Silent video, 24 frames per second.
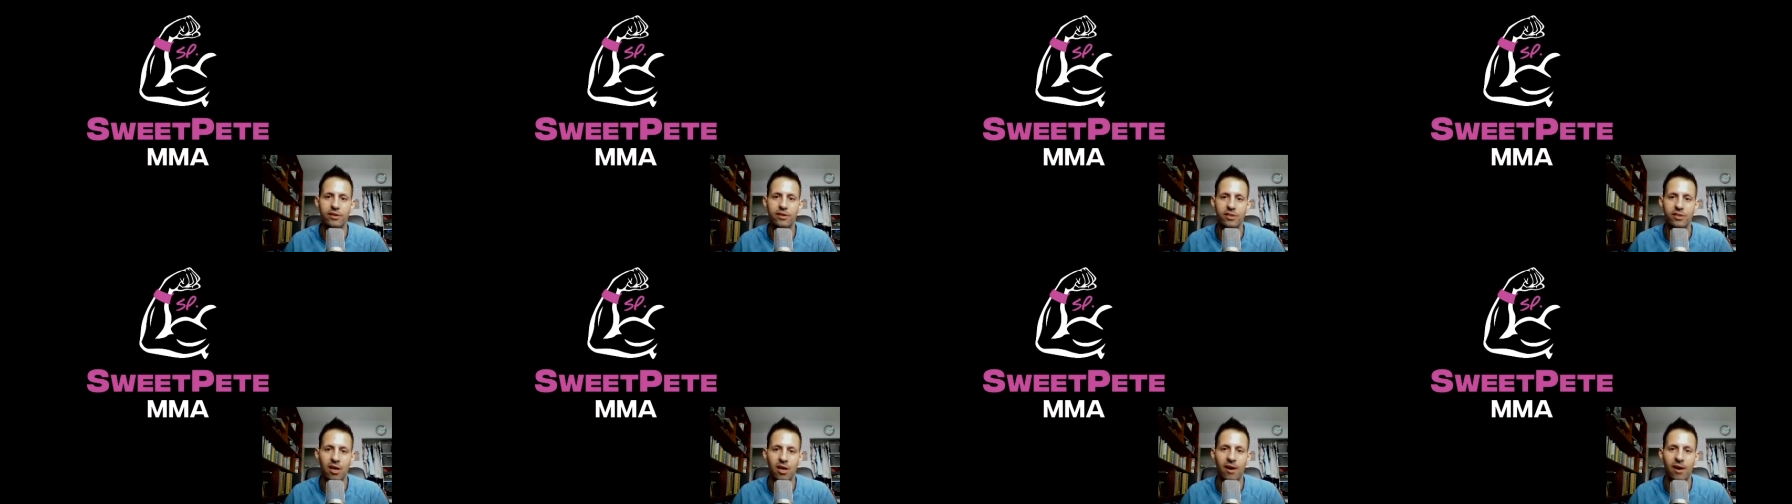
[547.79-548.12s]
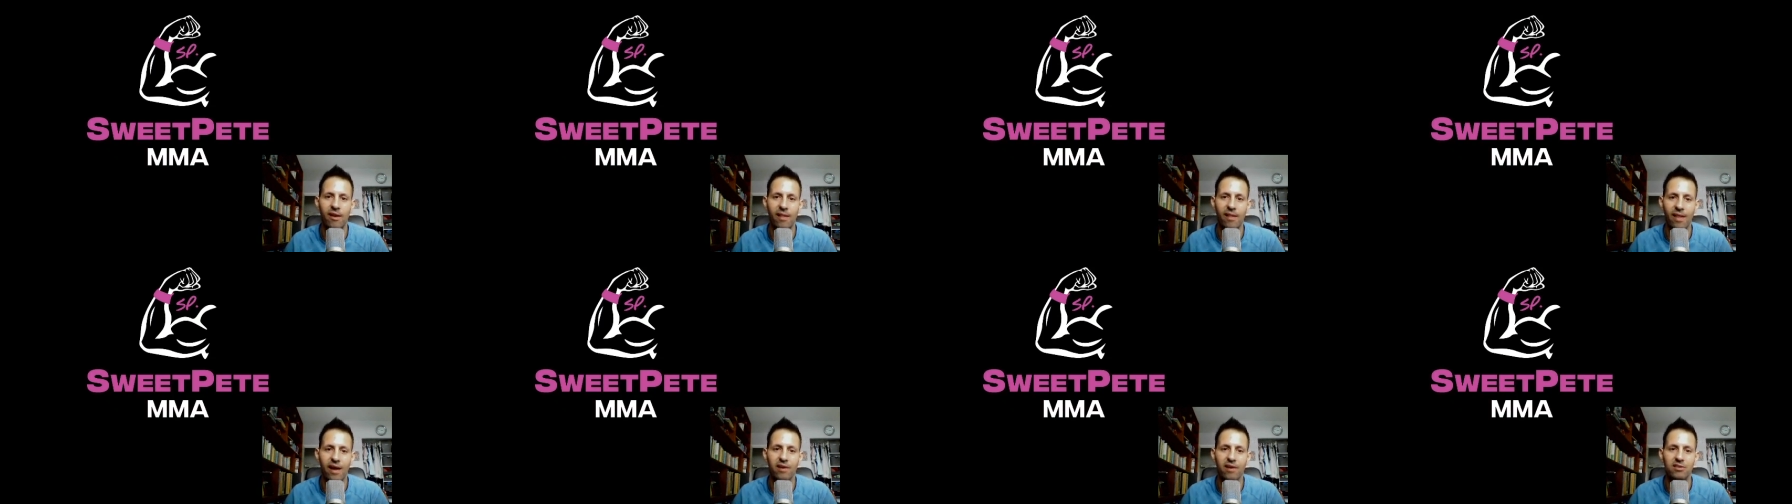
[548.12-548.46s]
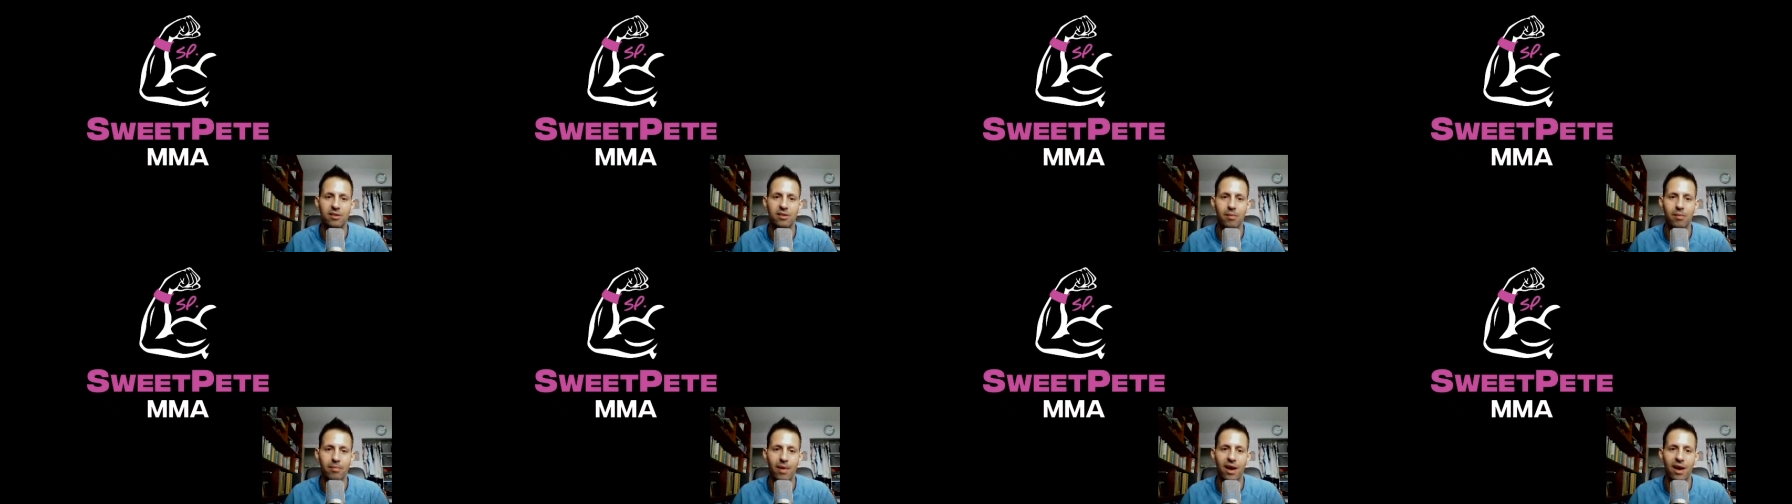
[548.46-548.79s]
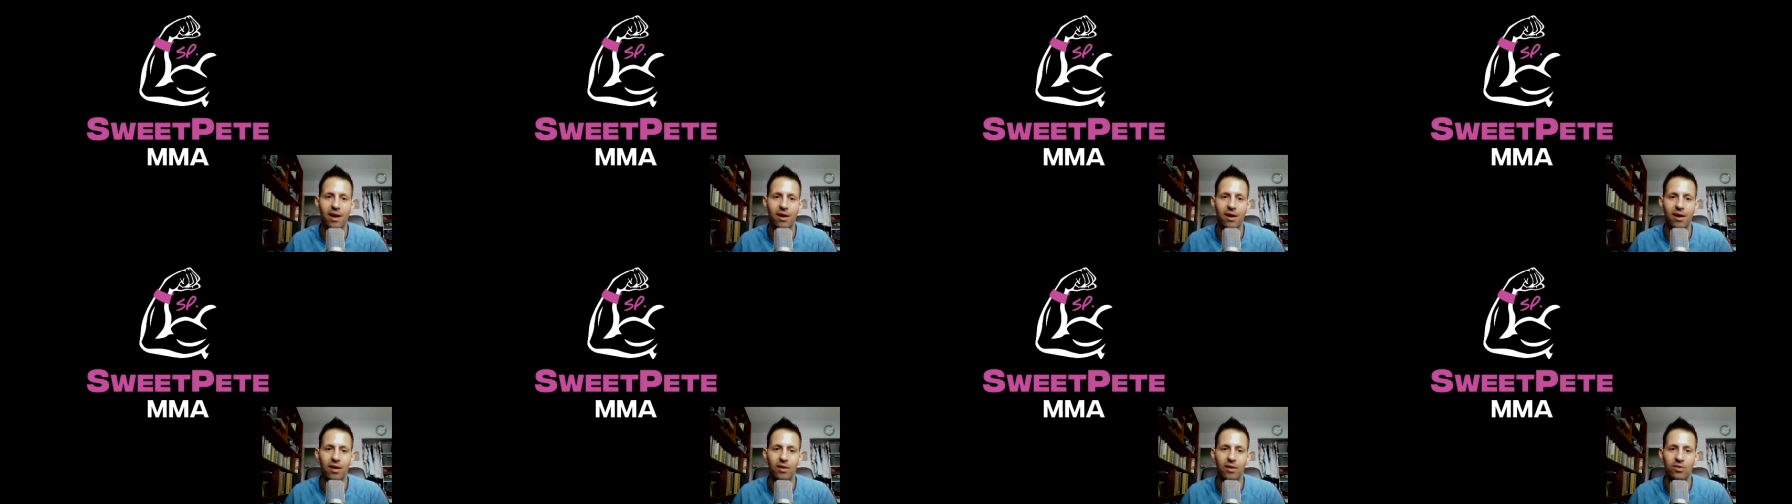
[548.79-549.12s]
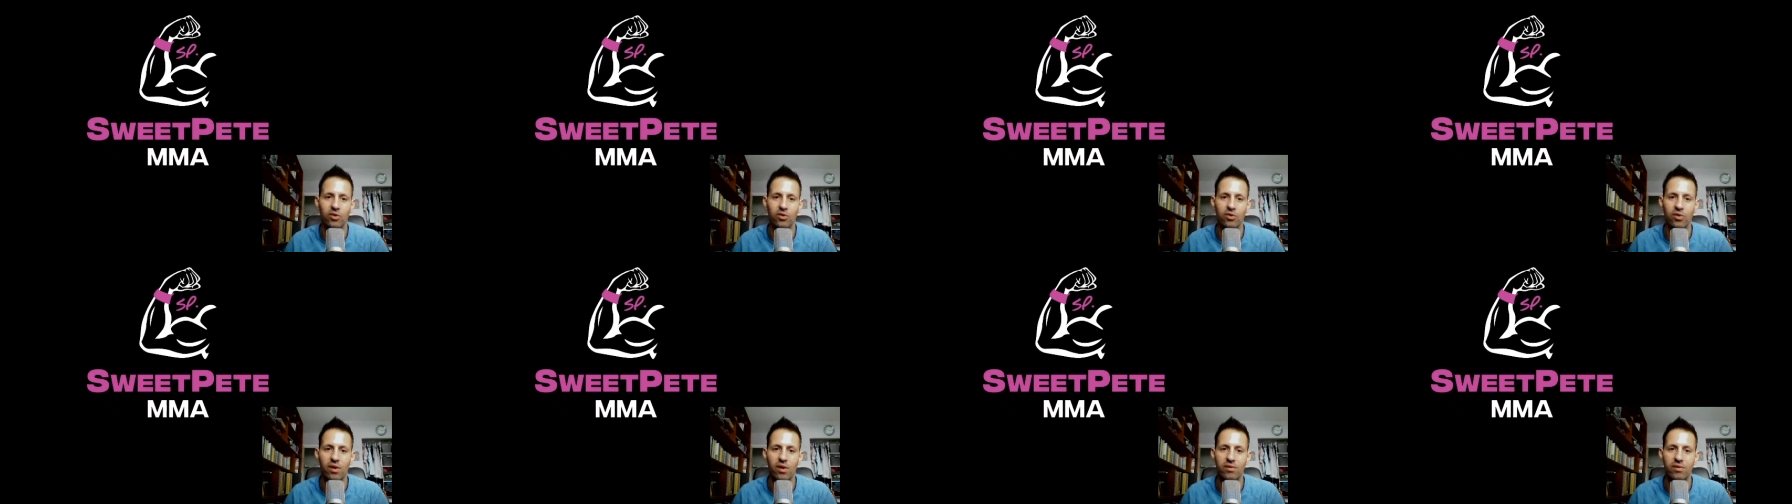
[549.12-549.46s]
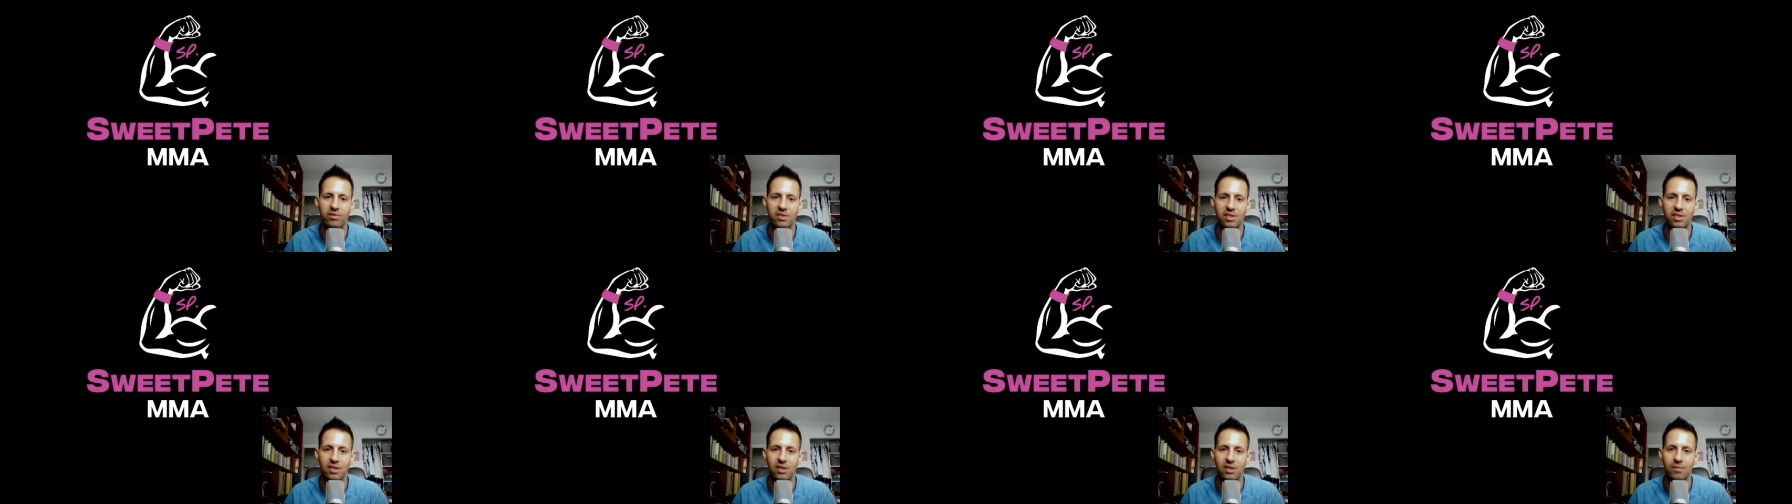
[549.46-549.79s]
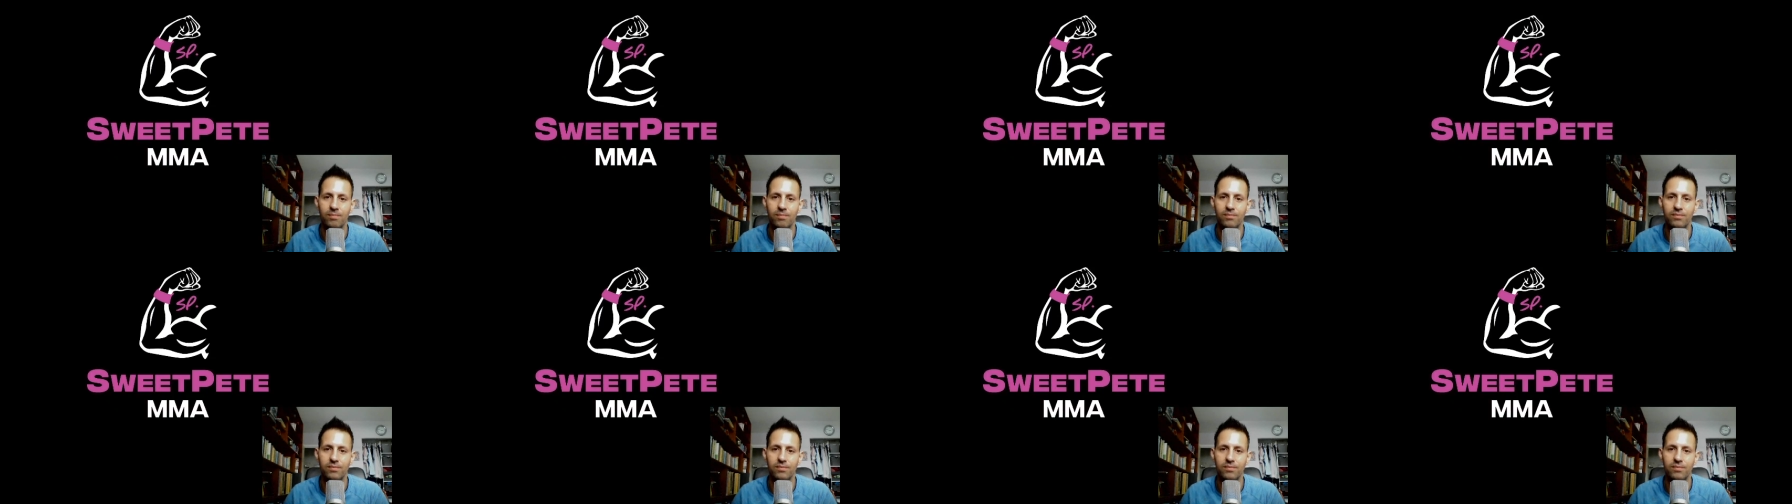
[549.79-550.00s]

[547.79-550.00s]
not allowed to bet on the UFC